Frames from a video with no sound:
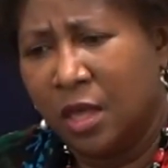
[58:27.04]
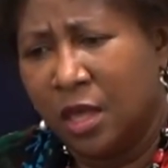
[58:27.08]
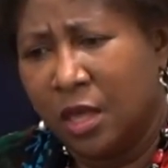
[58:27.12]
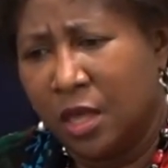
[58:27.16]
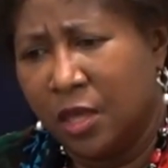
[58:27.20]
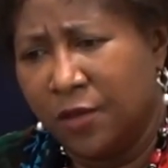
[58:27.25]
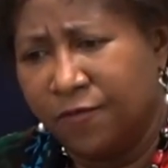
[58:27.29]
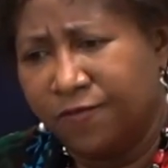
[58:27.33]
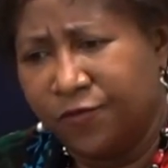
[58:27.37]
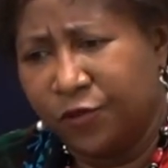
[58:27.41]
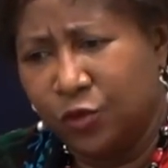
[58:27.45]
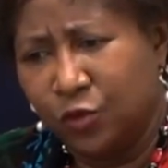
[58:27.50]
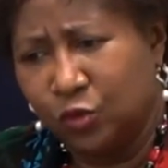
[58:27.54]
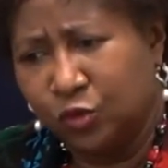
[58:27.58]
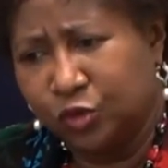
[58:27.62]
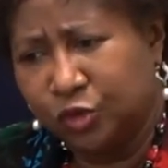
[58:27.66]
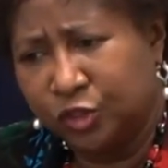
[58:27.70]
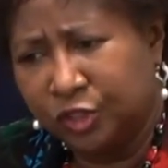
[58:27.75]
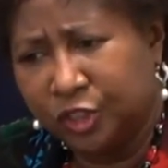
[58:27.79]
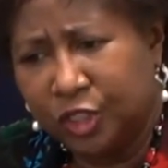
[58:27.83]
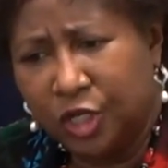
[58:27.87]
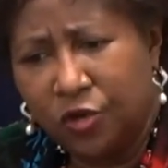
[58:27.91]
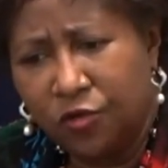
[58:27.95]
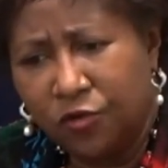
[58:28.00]
if you
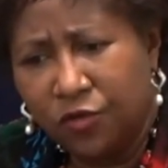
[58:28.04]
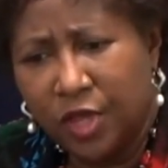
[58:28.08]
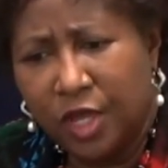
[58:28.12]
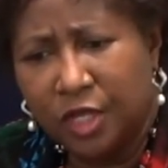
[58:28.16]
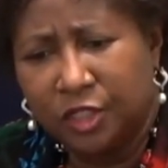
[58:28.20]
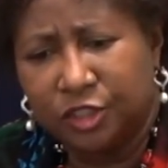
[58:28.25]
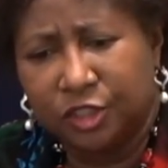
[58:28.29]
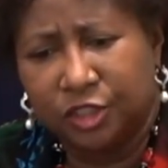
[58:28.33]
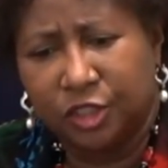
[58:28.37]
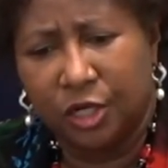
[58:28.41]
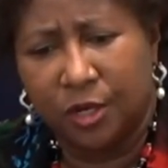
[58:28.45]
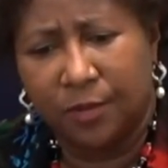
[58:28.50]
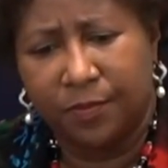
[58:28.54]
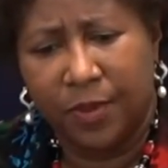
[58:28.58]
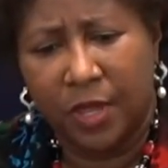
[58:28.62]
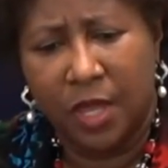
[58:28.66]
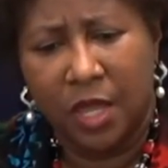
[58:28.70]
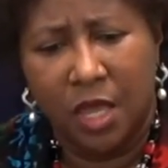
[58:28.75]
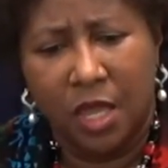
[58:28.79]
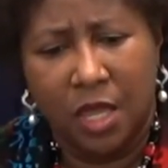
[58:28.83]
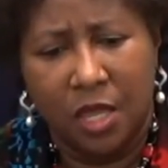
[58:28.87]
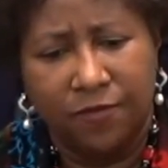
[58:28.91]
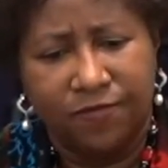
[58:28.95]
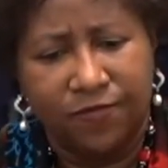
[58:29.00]
steer that
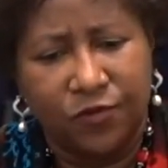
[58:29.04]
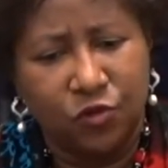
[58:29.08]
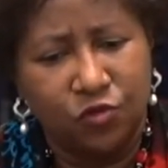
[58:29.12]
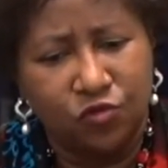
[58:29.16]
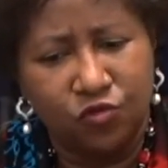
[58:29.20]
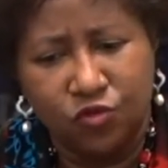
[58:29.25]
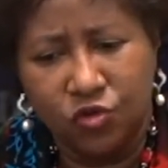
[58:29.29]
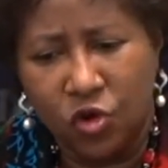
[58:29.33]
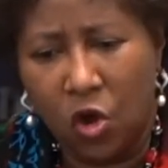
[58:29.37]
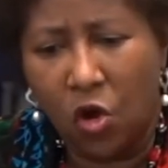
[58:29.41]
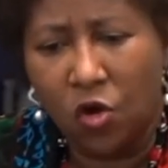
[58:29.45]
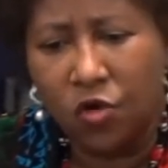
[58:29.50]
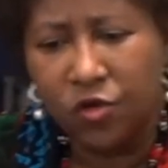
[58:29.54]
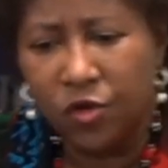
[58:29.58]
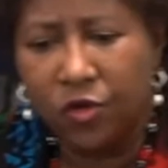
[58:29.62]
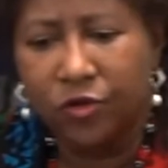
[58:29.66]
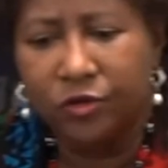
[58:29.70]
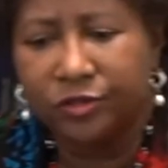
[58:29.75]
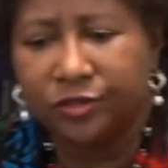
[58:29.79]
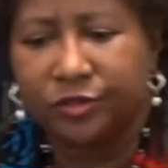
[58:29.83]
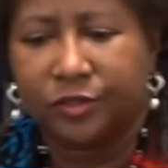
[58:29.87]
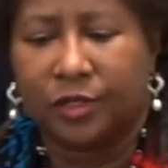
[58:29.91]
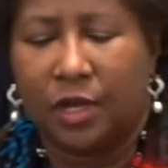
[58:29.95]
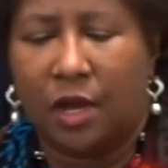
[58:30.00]
ship, if you know
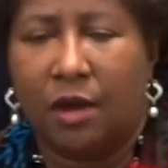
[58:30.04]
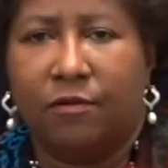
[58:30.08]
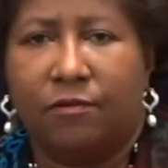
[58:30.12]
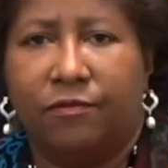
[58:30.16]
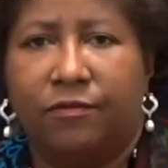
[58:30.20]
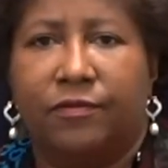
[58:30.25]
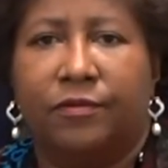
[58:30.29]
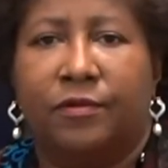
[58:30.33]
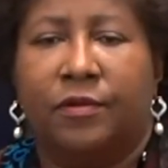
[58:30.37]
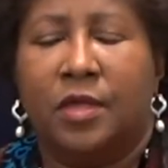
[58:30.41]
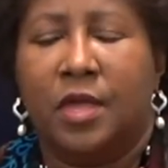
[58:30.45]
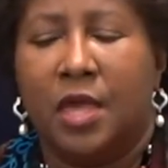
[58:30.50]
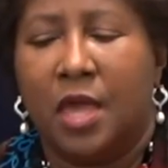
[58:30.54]
yourself,